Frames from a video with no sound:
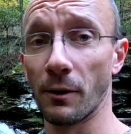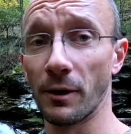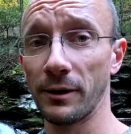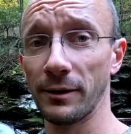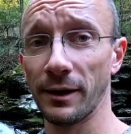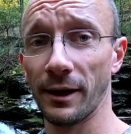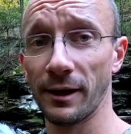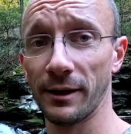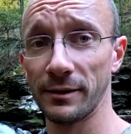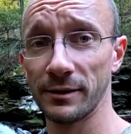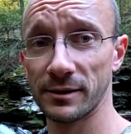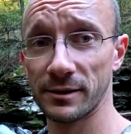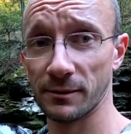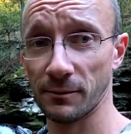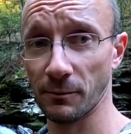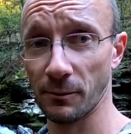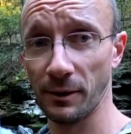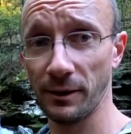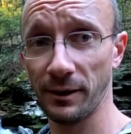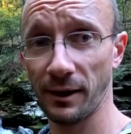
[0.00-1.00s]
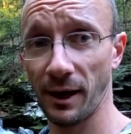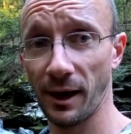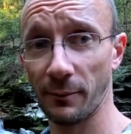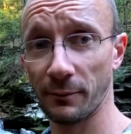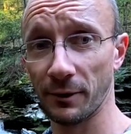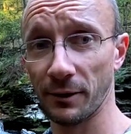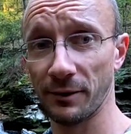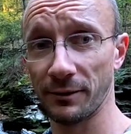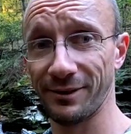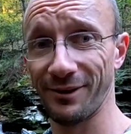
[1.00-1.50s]
one lens, one
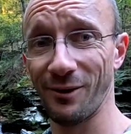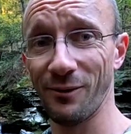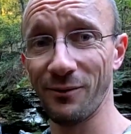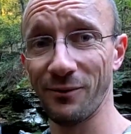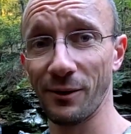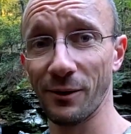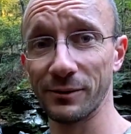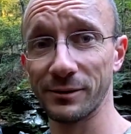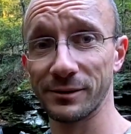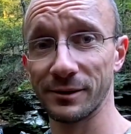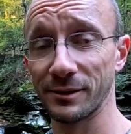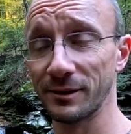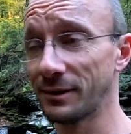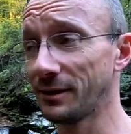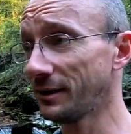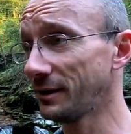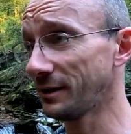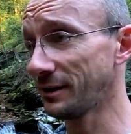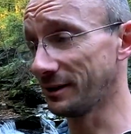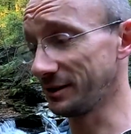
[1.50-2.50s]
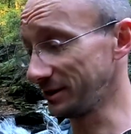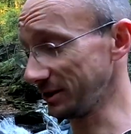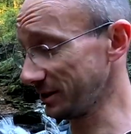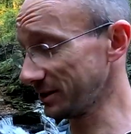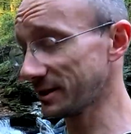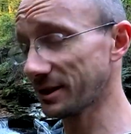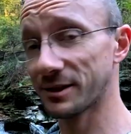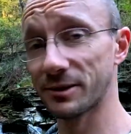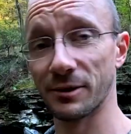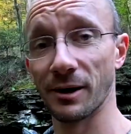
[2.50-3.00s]
camera, no filter,
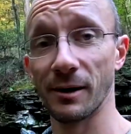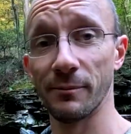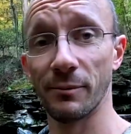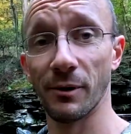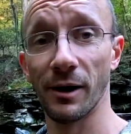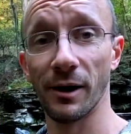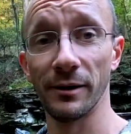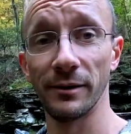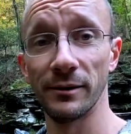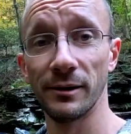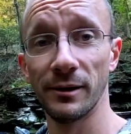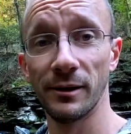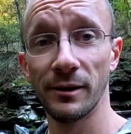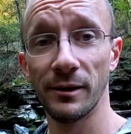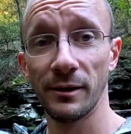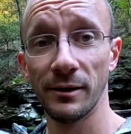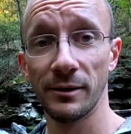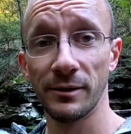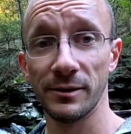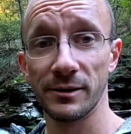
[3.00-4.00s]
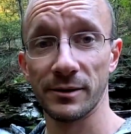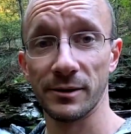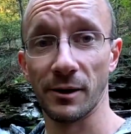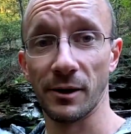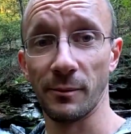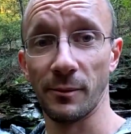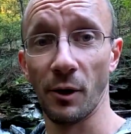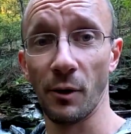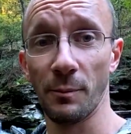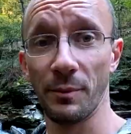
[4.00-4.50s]
just the tripod. So
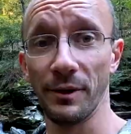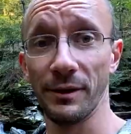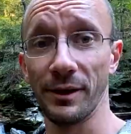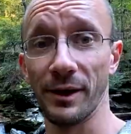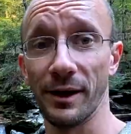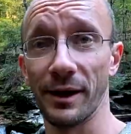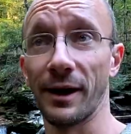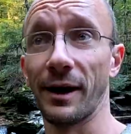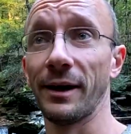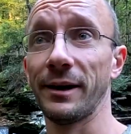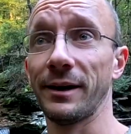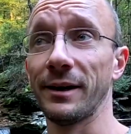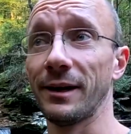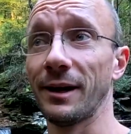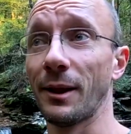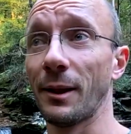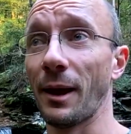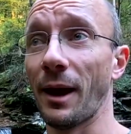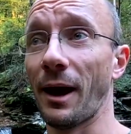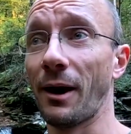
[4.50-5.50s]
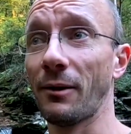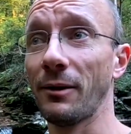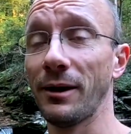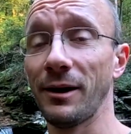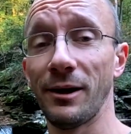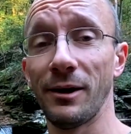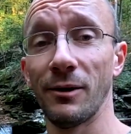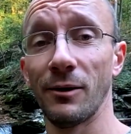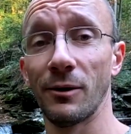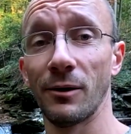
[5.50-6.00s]
I'm hoping that I can get out
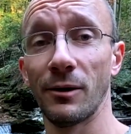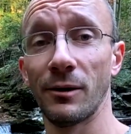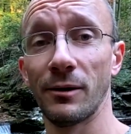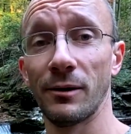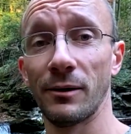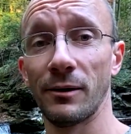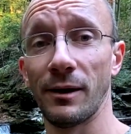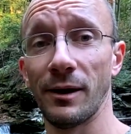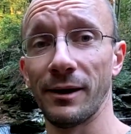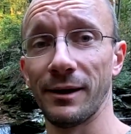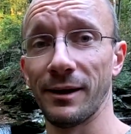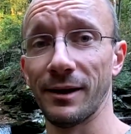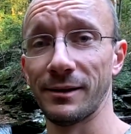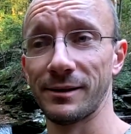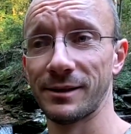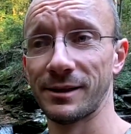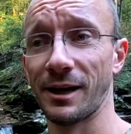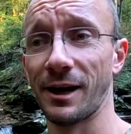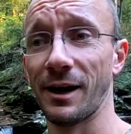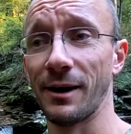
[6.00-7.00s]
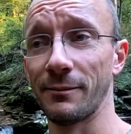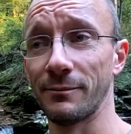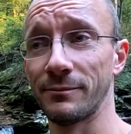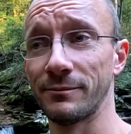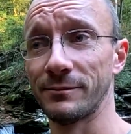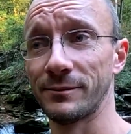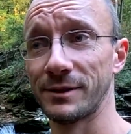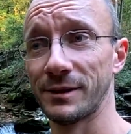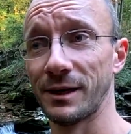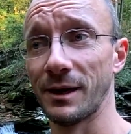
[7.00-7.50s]
of here and get time
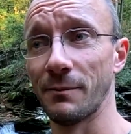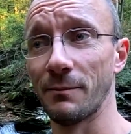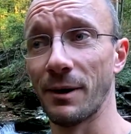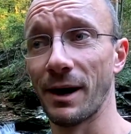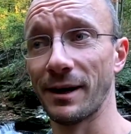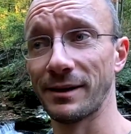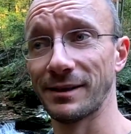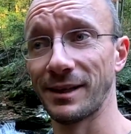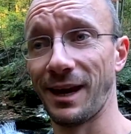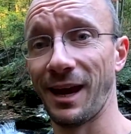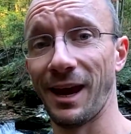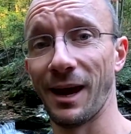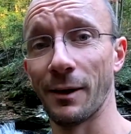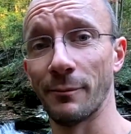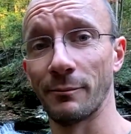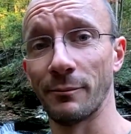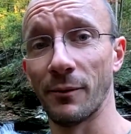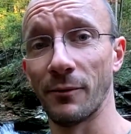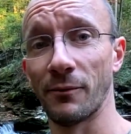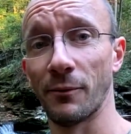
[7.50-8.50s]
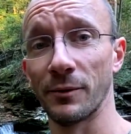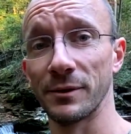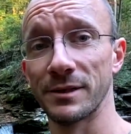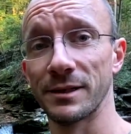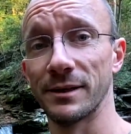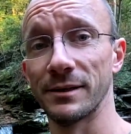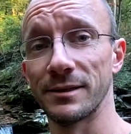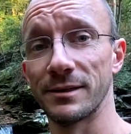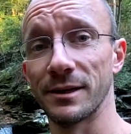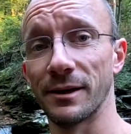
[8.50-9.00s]
to get back to camp before
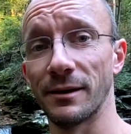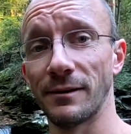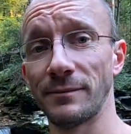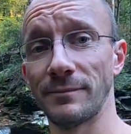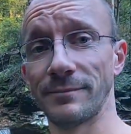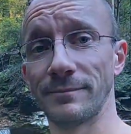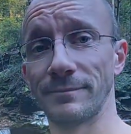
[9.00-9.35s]
sunset.